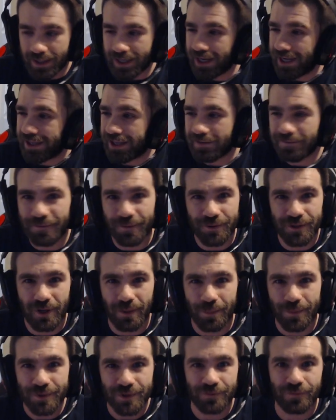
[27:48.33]
that felt
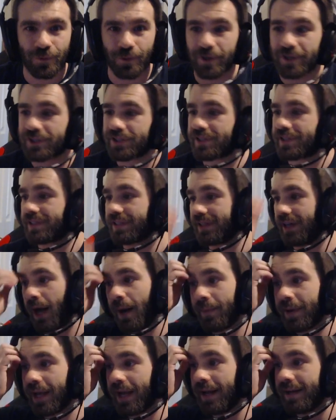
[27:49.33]
almost forced.
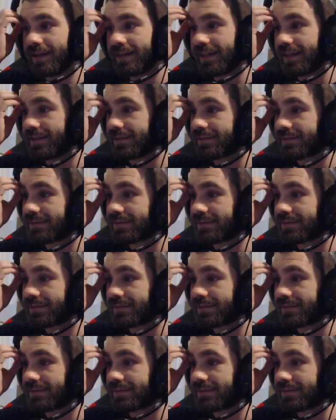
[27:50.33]
I'm gonna end it